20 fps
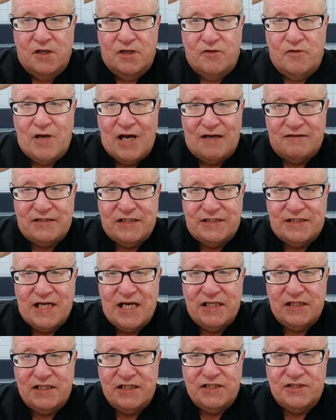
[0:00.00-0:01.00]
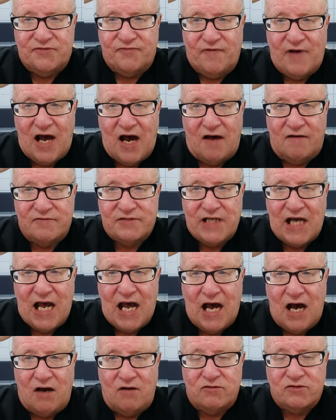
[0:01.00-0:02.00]
you have to take these valves
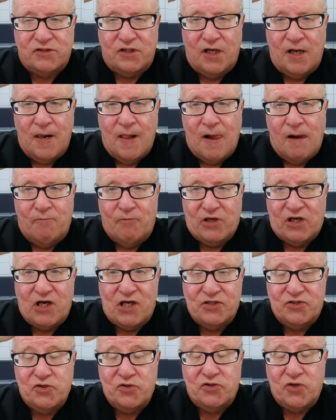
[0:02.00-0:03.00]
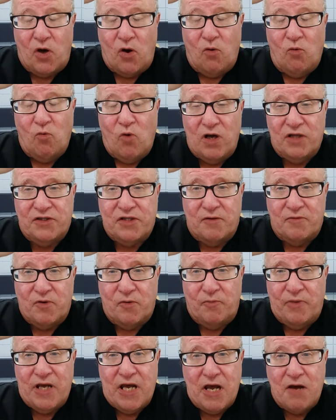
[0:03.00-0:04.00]
out because you don't want them to
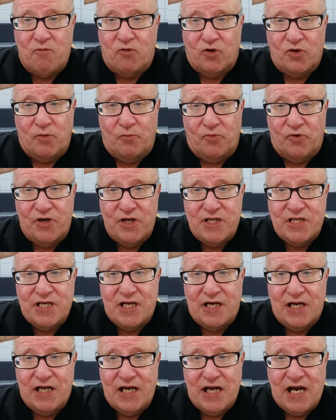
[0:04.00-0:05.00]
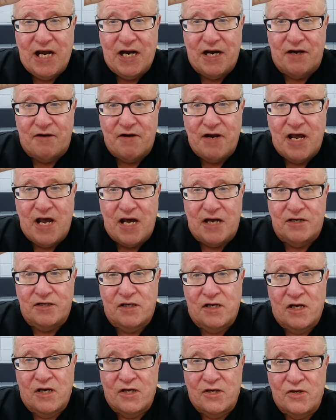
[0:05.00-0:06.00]
be able to breathe any air in.
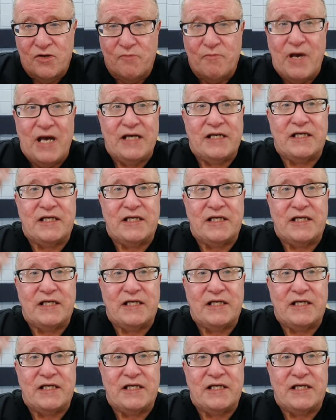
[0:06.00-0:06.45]
You make